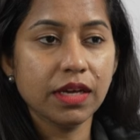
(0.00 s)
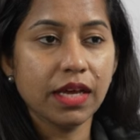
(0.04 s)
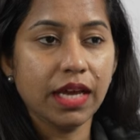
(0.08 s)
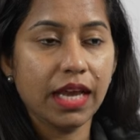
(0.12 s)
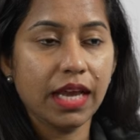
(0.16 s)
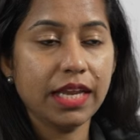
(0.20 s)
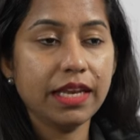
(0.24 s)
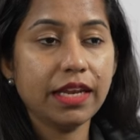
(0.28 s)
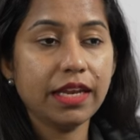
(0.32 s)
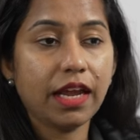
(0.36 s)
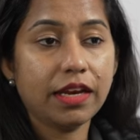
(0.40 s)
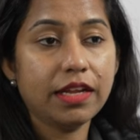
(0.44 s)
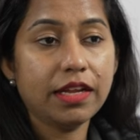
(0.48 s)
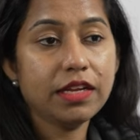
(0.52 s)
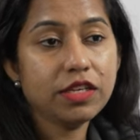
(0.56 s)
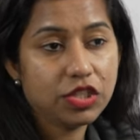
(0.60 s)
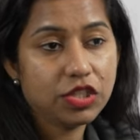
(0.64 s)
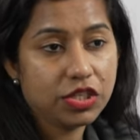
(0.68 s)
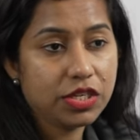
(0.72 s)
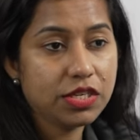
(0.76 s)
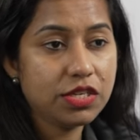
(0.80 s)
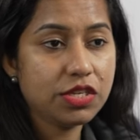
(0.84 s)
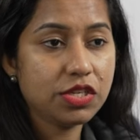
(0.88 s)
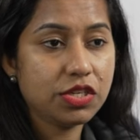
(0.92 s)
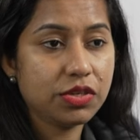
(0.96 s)
in
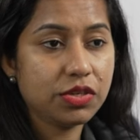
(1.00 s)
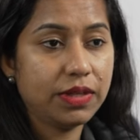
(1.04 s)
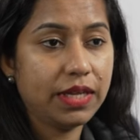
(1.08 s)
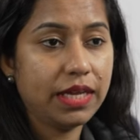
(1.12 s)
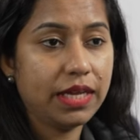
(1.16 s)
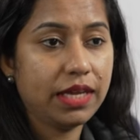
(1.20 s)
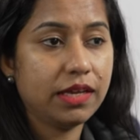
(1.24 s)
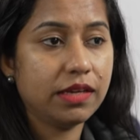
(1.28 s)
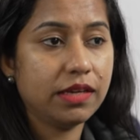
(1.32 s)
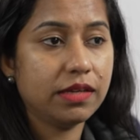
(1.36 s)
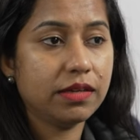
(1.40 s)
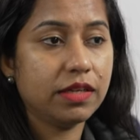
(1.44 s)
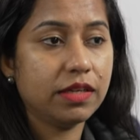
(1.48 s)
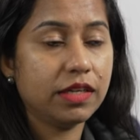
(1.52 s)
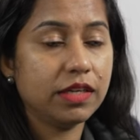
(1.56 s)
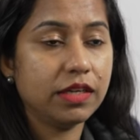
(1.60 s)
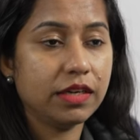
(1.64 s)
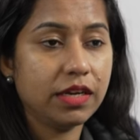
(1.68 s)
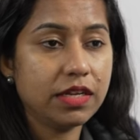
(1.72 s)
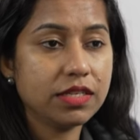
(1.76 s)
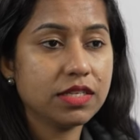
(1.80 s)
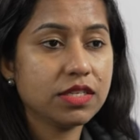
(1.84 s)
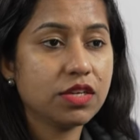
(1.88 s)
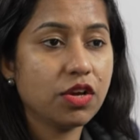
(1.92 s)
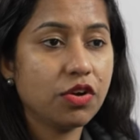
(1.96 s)
addition to the
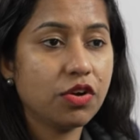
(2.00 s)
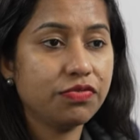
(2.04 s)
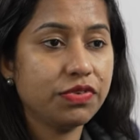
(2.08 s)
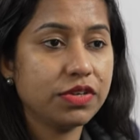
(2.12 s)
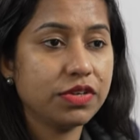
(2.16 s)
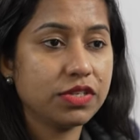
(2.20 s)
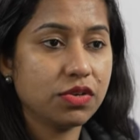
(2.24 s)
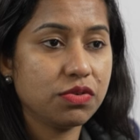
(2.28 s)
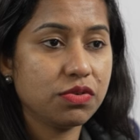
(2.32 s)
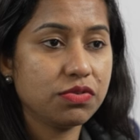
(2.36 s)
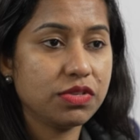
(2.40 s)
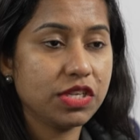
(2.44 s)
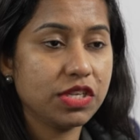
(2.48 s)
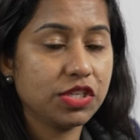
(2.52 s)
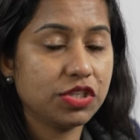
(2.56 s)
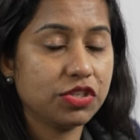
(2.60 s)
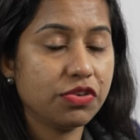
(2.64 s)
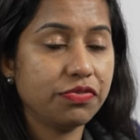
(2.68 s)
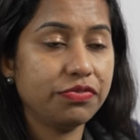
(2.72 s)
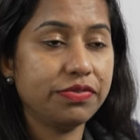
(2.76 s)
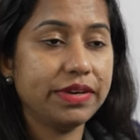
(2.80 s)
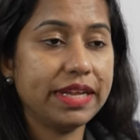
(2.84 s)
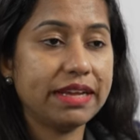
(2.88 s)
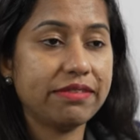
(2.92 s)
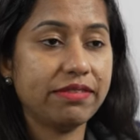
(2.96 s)
risk of association
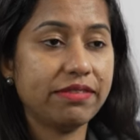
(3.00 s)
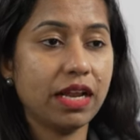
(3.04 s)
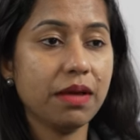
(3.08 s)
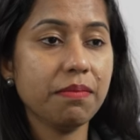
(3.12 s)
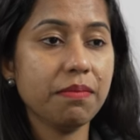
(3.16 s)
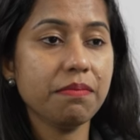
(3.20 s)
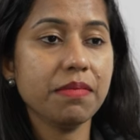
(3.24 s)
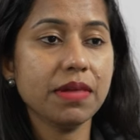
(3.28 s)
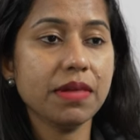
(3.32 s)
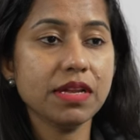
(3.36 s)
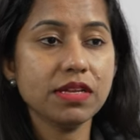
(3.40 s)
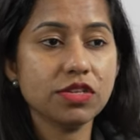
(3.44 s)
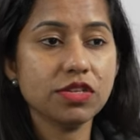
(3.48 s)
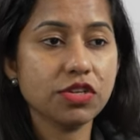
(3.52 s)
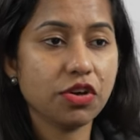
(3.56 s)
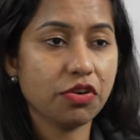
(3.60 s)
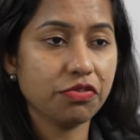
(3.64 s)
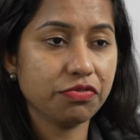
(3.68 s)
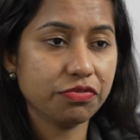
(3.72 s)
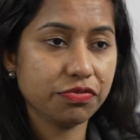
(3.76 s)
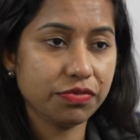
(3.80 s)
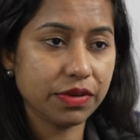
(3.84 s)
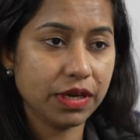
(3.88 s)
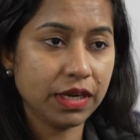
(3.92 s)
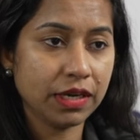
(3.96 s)
of development
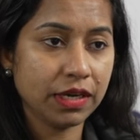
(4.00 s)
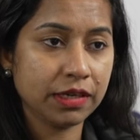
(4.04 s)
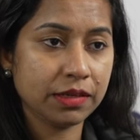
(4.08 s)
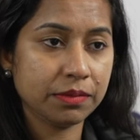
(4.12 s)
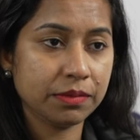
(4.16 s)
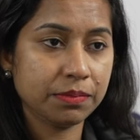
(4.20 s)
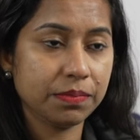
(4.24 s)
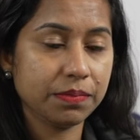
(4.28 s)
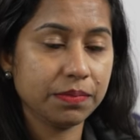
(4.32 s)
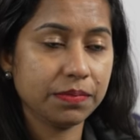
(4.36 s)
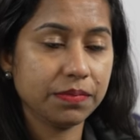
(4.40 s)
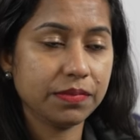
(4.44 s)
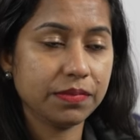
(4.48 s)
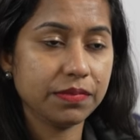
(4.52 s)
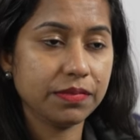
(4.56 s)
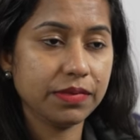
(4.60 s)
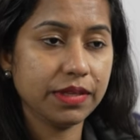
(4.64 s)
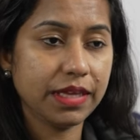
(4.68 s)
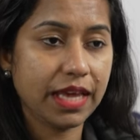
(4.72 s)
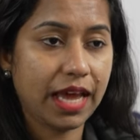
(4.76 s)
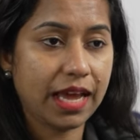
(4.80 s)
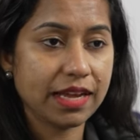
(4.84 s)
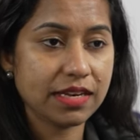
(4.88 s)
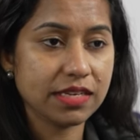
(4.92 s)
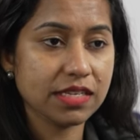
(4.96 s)
of uh,
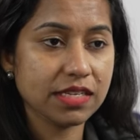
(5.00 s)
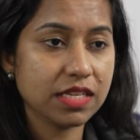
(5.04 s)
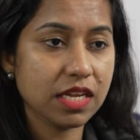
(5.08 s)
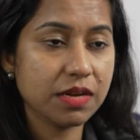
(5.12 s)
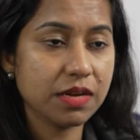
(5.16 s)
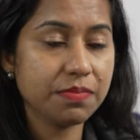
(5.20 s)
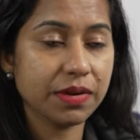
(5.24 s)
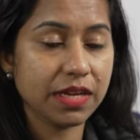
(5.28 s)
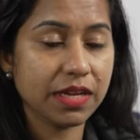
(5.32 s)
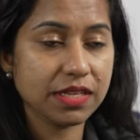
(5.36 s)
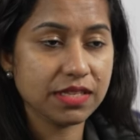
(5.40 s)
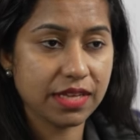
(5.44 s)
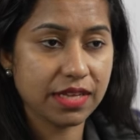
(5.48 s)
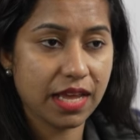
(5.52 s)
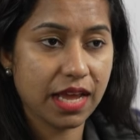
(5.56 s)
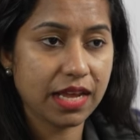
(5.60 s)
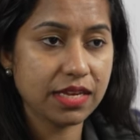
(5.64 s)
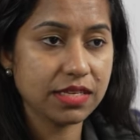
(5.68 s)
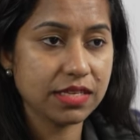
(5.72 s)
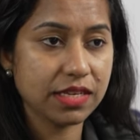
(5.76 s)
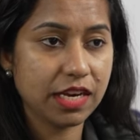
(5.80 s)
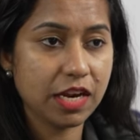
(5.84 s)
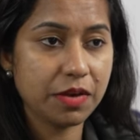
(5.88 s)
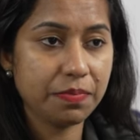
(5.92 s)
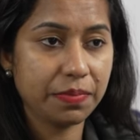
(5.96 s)
cancer, breast
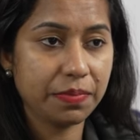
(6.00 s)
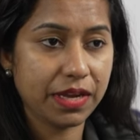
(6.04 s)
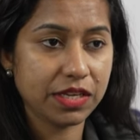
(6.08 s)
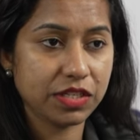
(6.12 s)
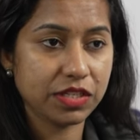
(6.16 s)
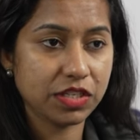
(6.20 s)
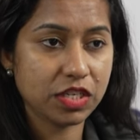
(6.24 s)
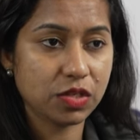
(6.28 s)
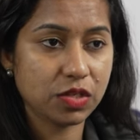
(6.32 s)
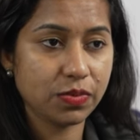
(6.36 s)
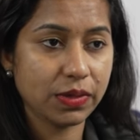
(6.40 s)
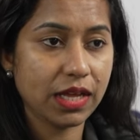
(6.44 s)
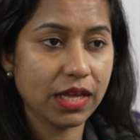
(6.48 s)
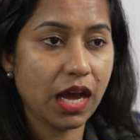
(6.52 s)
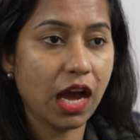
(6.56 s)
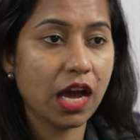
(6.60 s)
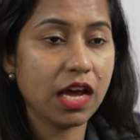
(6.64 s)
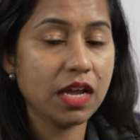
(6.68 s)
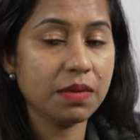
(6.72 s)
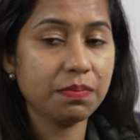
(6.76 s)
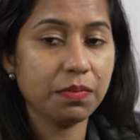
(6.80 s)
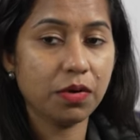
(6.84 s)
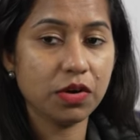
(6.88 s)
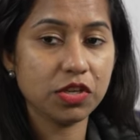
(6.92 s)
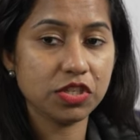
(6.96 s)
cancer in patients with
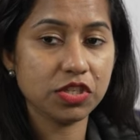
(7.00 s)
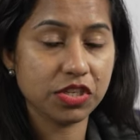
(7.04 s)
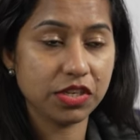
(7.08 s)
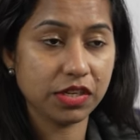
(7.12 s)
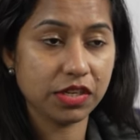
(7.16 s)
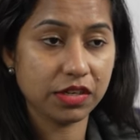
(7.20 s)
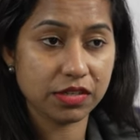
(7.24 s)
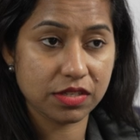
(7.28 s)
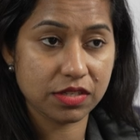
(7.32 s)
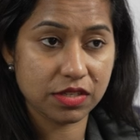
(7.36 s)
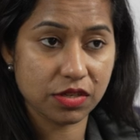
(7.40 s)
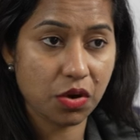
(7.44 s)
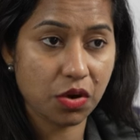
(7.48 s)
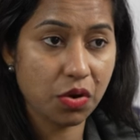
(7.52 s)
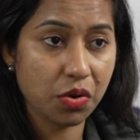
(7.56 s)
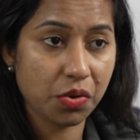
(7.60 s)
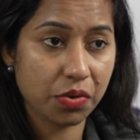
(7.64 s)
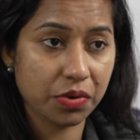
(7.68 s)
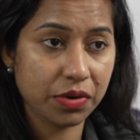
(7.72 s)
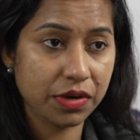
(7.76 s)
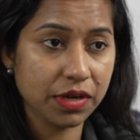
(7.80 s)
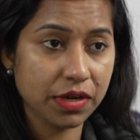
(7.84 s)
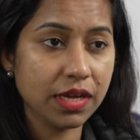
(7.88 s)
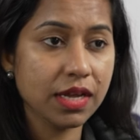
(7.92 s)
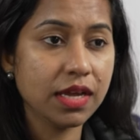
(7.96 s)
higher polygenic risk
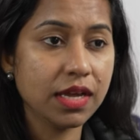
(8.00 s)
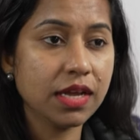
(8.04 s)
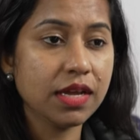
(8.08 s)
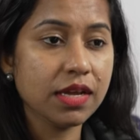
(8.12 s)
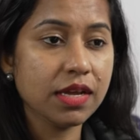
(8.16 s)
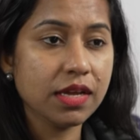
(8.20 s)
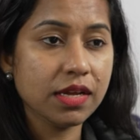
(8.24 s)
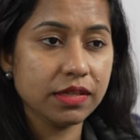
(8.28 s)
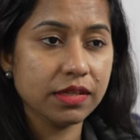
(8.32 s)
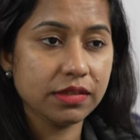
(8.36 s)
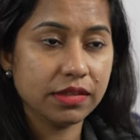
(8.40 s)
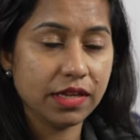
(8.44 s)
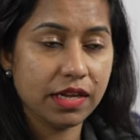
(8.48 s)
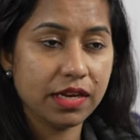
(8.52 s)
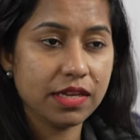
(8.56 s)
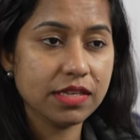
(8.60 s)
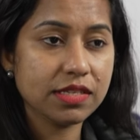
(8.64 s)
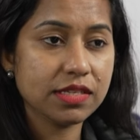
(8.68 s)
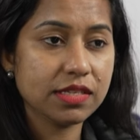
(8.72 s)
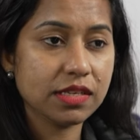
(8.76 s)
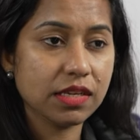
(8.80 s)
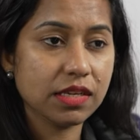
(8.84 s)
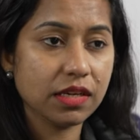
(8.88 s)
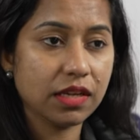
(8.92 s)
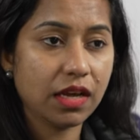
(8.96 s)
score, there
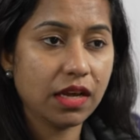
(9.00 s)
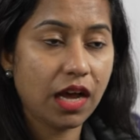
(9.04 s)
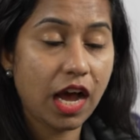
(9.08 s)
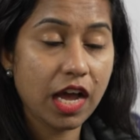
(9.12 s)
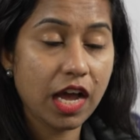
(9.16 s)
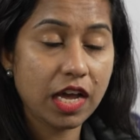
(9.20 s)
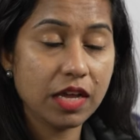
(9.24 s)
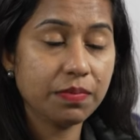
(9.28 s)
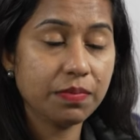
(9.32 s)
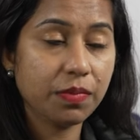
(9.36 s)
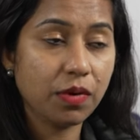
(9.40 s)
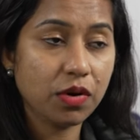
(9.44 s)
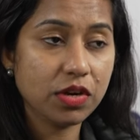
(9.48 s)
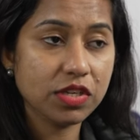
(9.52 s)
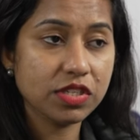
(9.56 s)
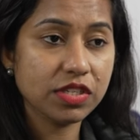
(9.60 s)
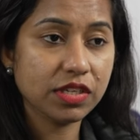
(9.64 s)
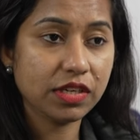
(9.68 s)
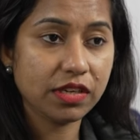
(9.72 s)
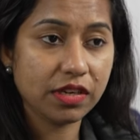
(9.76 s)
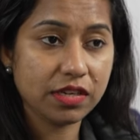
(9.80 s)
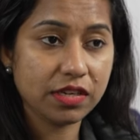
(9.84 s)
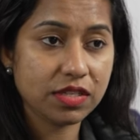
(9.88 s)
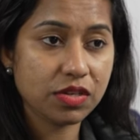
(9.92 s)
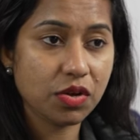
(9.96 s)
is higher
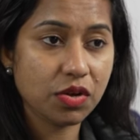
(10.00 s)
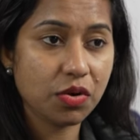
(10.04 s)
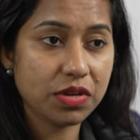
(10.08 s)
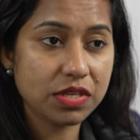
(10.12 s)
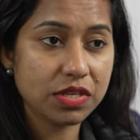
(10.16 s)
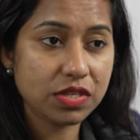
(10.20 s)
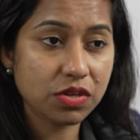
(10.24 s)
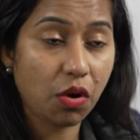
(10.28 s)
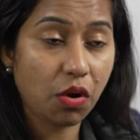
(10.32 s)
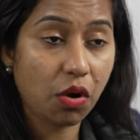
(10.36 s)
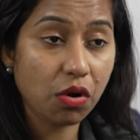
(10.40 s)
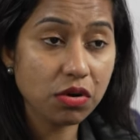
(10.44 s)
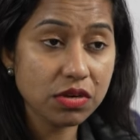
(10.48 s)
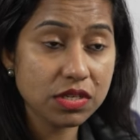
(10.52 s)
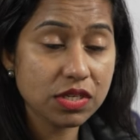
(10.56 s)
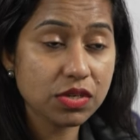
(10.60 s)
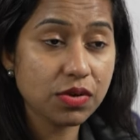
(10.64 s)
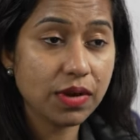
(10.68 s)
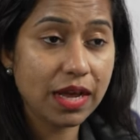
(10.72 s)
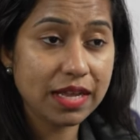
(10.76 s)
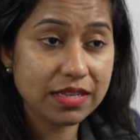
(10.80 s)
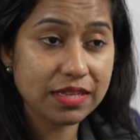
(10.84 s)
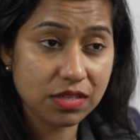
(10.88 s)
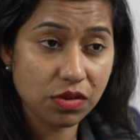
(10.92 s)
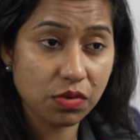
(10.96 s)
polygenic risk score is
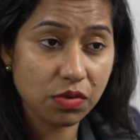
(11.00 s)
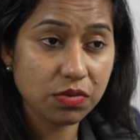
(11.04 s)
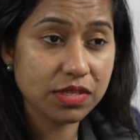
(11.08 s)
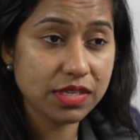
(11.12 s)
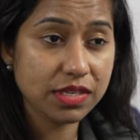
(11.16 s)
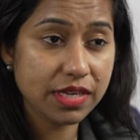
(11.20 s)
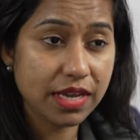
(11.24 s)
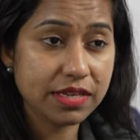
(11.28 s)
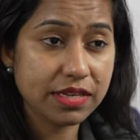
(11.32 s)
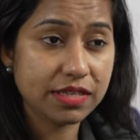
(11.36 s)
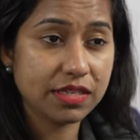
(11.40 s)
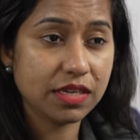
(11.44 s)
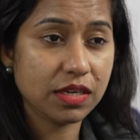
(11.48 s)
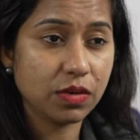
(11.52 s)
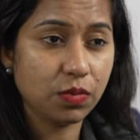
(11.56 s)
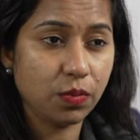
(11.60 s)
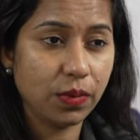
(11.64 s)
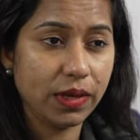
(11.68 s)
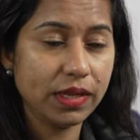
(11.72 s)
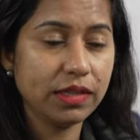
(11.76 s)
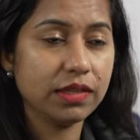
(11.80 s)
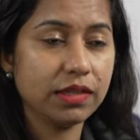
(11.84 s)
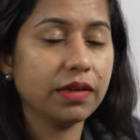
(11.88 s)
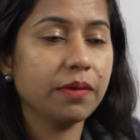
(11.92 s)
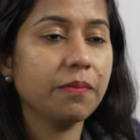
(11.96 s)
also associated
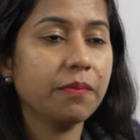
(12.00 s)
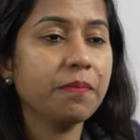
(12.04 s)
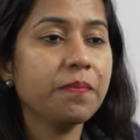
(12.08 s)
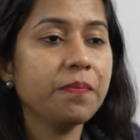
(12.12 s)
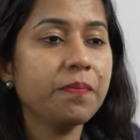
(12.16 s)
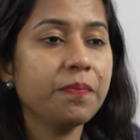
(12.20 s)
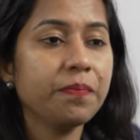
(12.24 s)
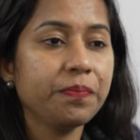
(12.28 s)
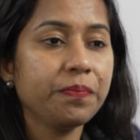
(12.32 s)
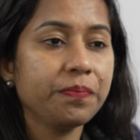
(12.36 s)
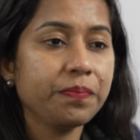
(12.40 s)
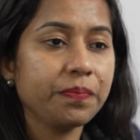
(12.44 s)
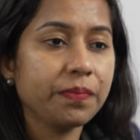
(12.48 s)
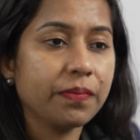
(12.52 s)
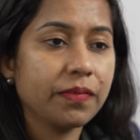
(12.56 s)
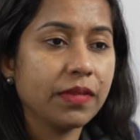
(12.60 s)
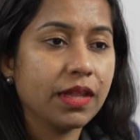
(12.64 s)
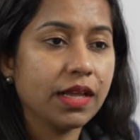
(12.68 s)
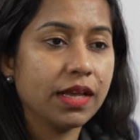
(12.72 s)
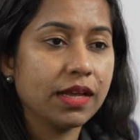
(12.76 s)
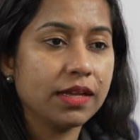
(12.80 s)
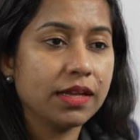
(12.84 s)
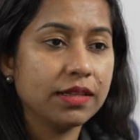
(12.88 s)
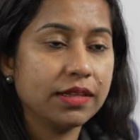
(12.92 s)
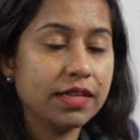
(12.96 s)
with
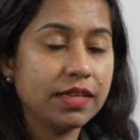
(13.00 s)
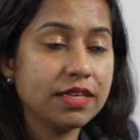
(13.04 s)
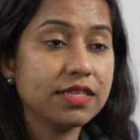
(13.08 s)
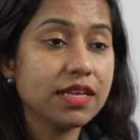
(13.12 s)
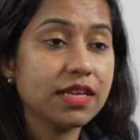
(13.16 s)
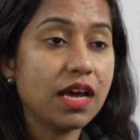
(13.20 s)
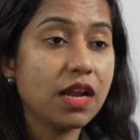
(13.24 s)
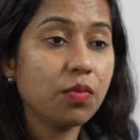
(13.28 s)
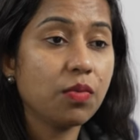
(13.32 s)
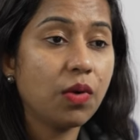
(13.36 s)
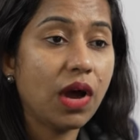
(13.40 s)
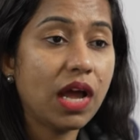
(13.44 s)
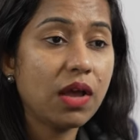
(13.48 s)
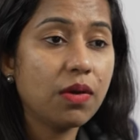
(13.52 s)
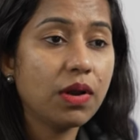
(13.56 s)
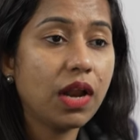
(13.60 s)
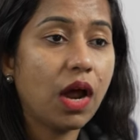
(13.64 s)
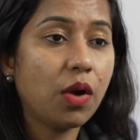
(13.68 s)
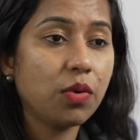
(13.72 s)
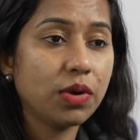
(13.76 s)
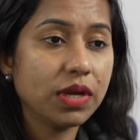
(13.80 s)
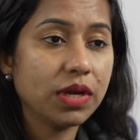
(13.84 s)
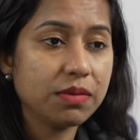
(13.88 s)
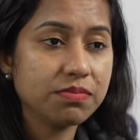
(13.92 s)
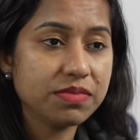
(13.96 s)
the survival
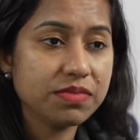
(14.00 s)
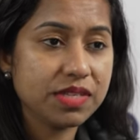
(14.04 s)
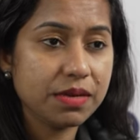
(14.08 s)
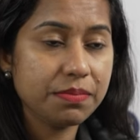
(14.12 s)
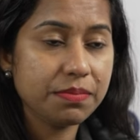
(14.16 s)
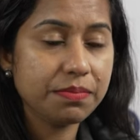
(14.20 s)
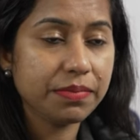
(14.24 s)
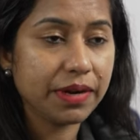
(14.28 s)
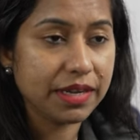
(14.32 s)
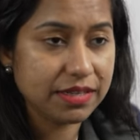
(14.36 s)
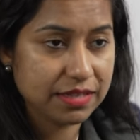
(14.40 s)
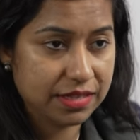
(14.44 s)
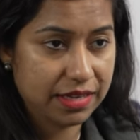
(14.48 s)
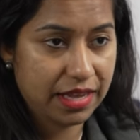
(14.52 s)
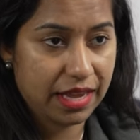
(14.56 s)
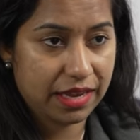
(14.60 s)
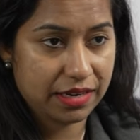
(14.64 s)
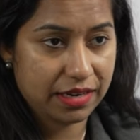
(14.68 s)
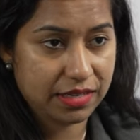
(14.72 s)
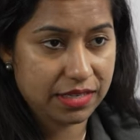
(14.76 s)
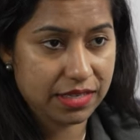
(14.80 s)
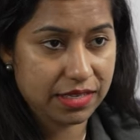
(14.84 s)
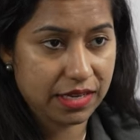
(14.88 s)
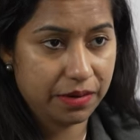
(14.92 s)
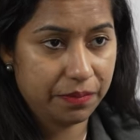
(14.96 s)
outcomes in breast
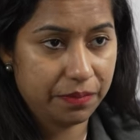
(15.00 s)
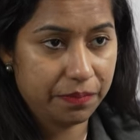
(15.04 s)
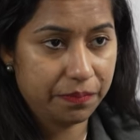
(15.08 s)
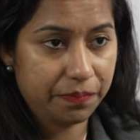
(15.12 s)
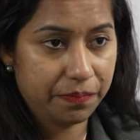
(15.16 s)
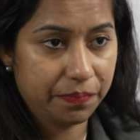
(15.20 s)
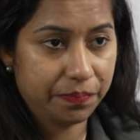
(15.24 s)
cancer.